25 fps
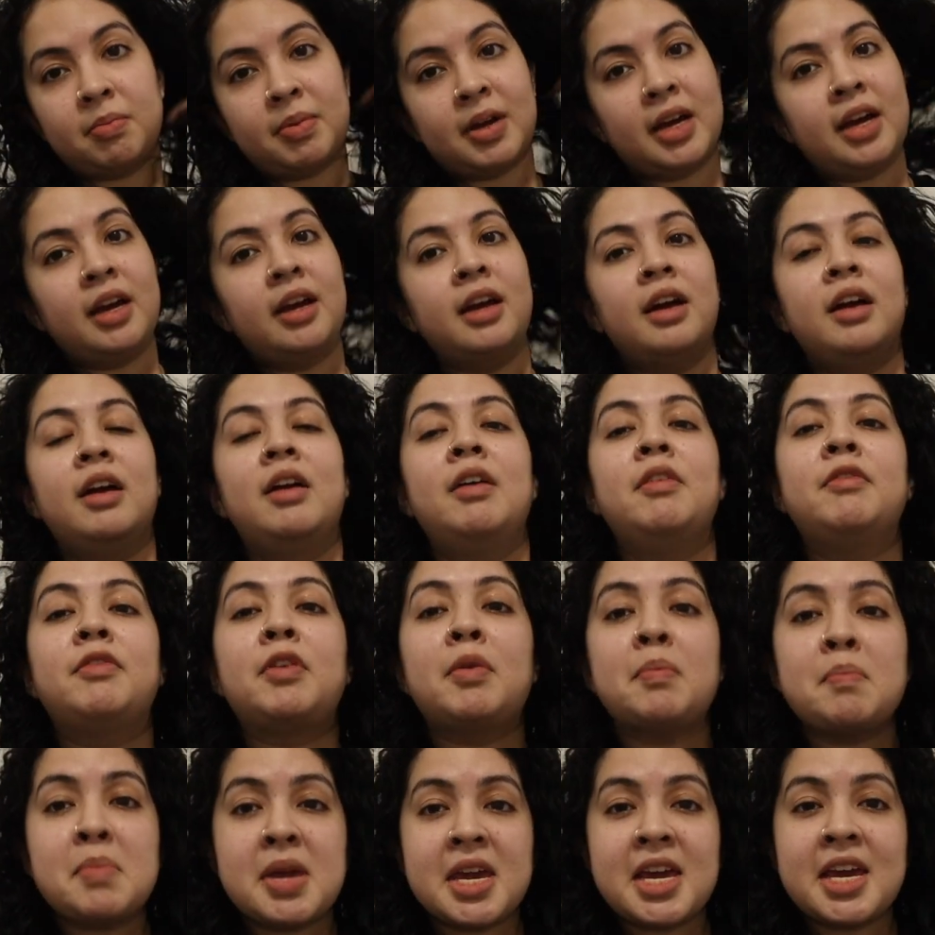But for
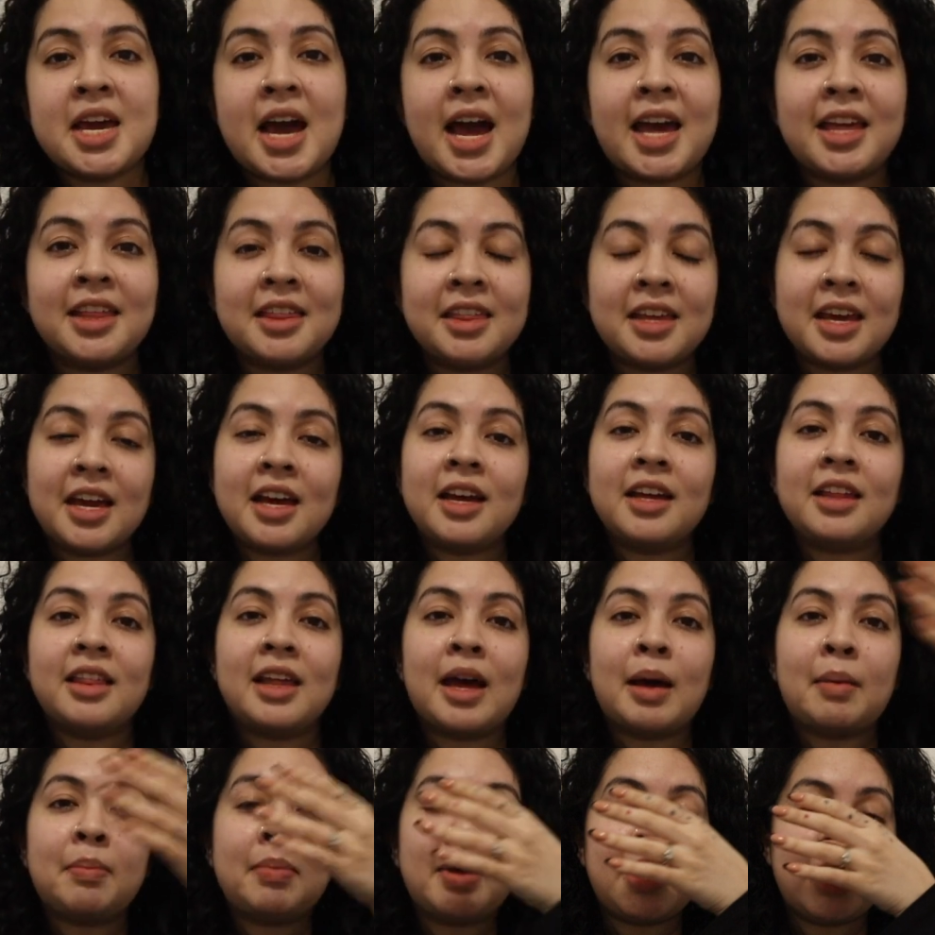me, I think
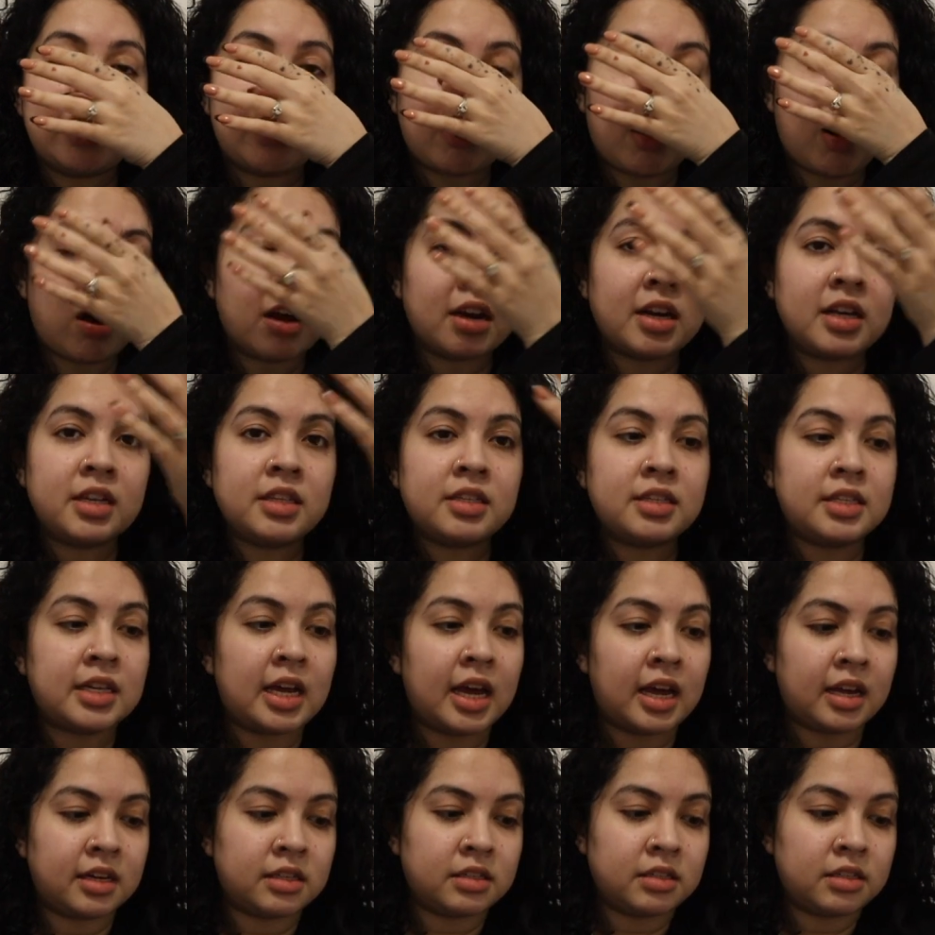that being honest
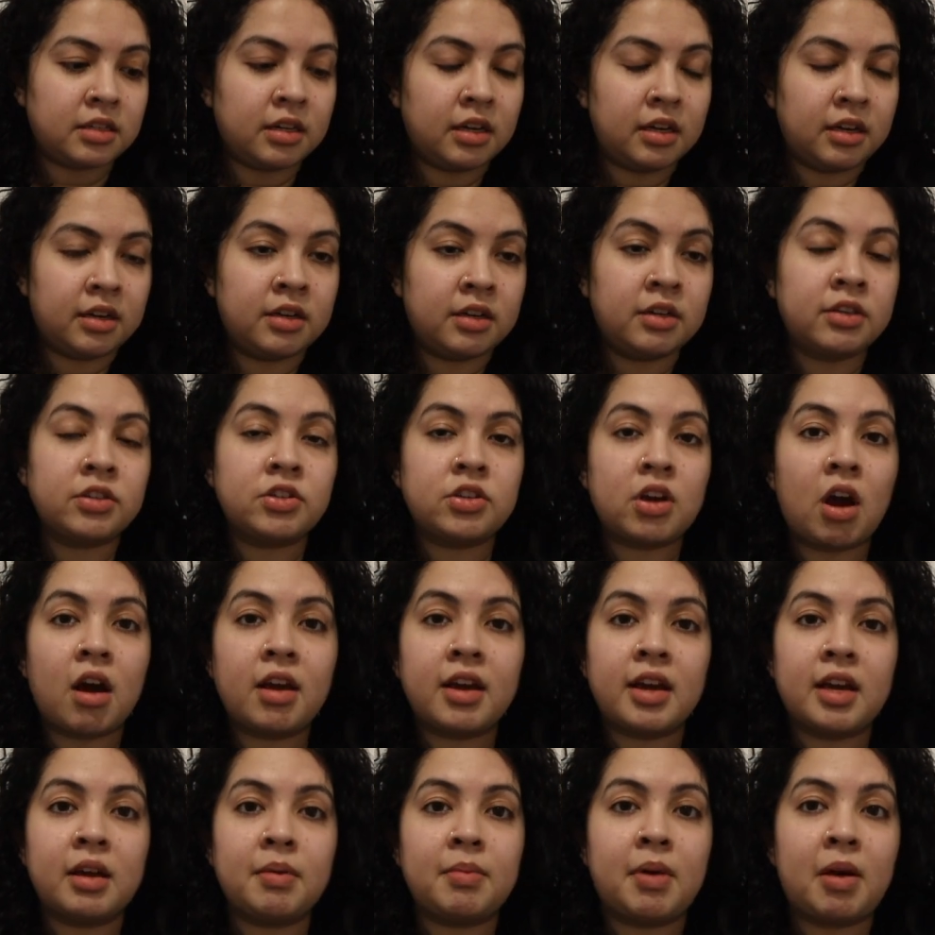and
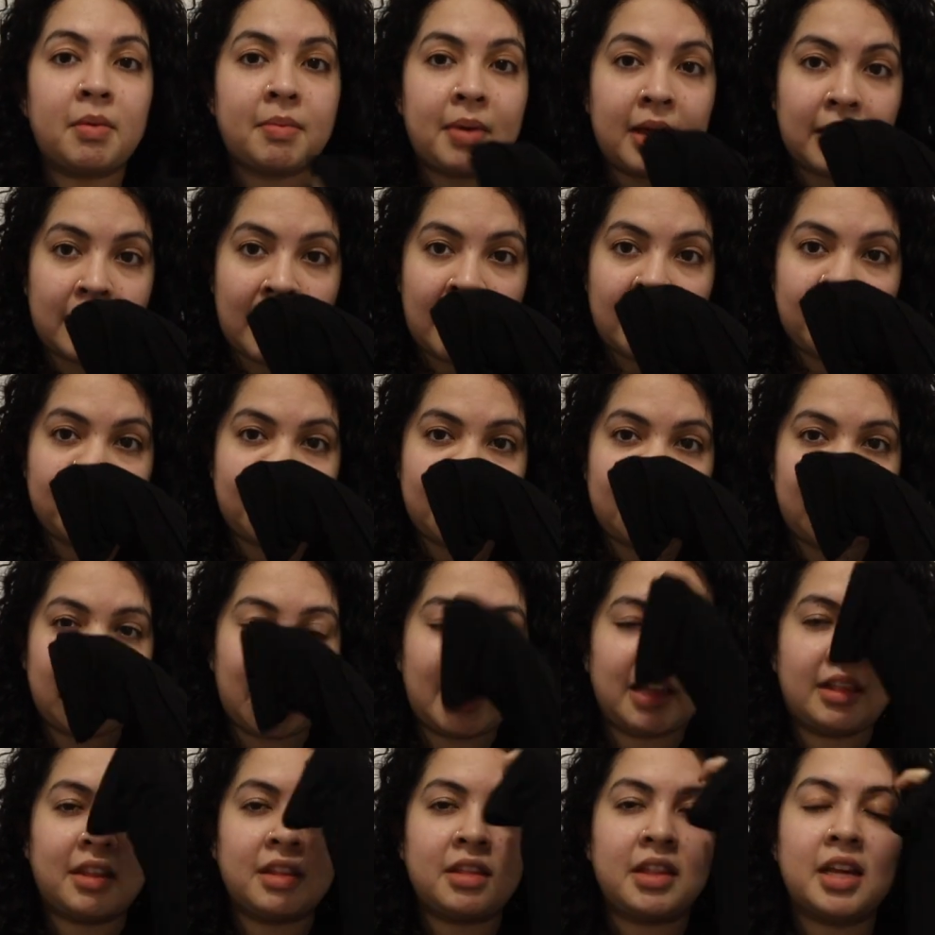talking about my life and
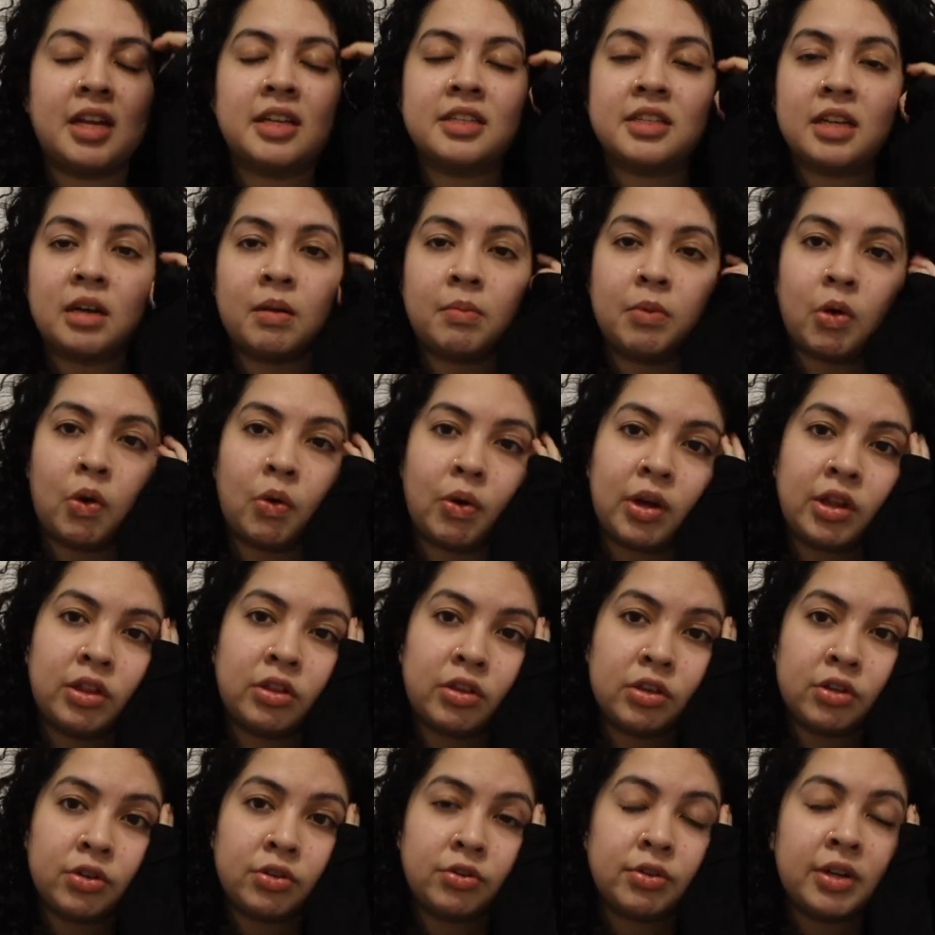like the things that I'm going
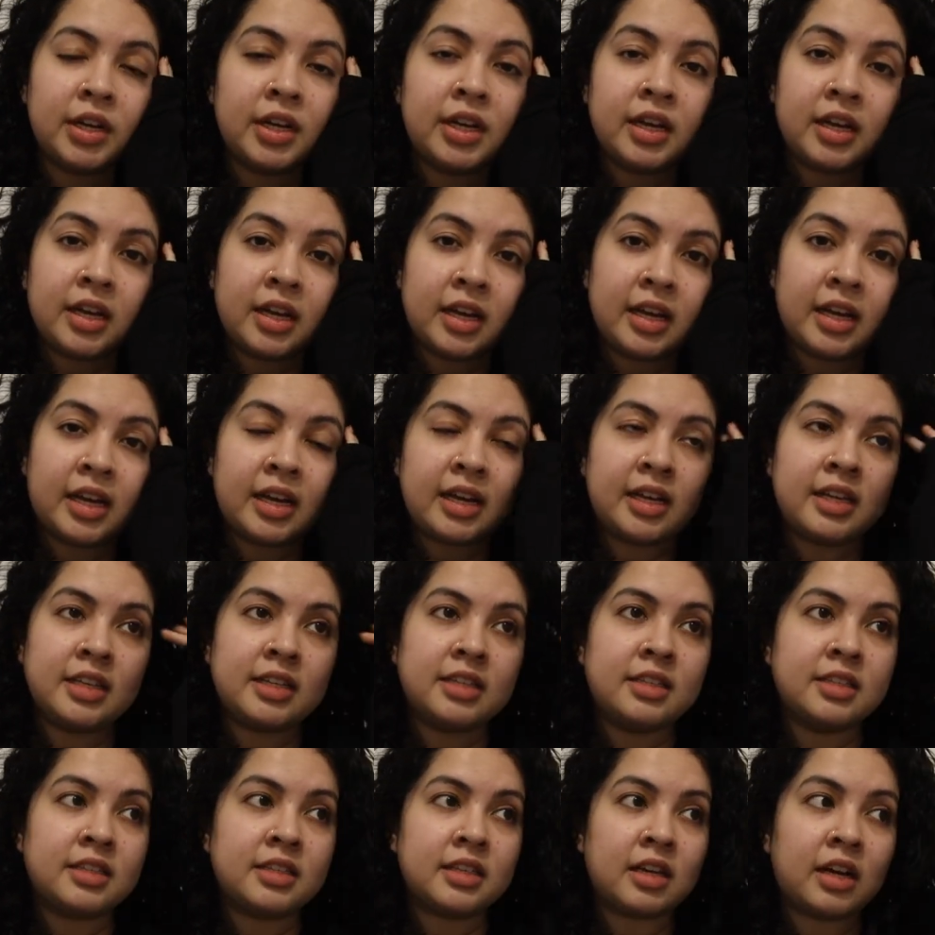through
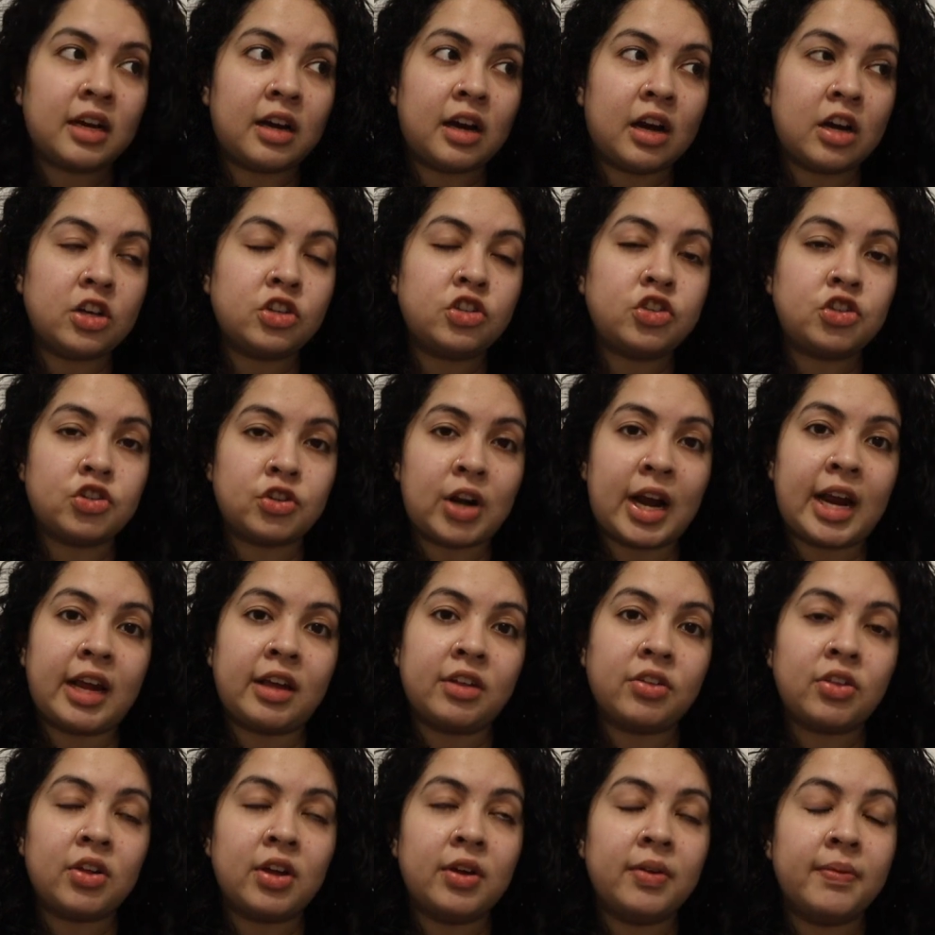is a
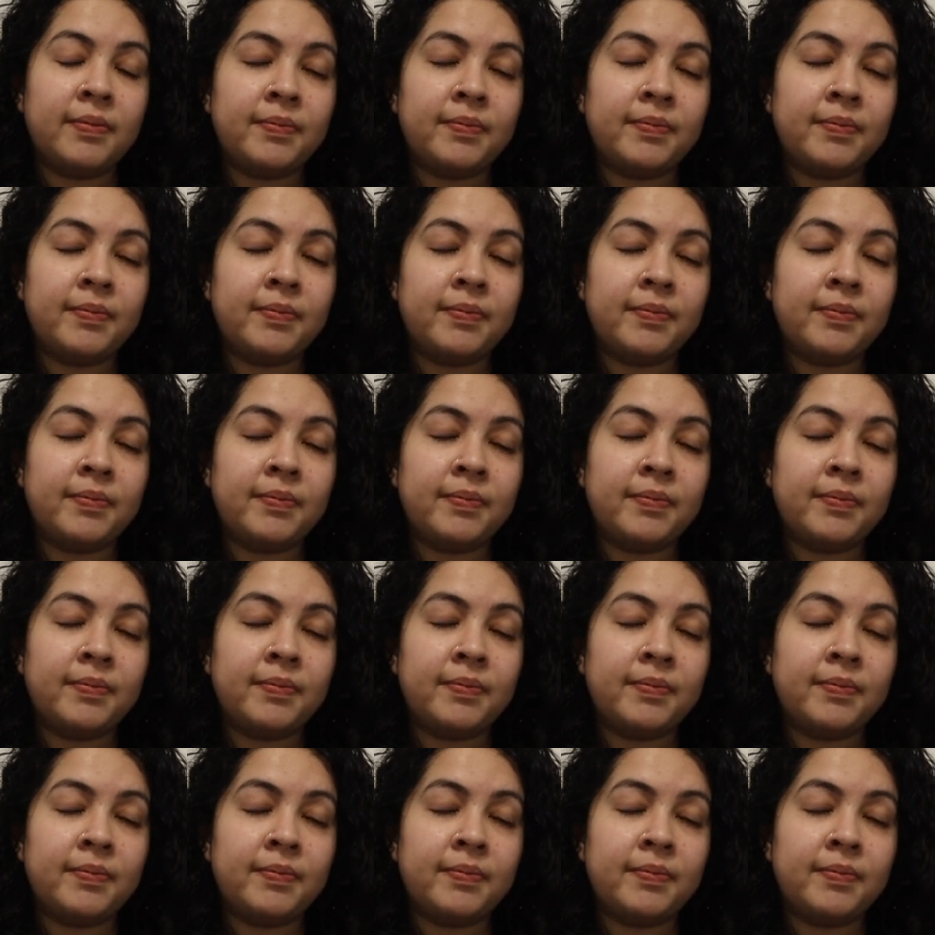strength.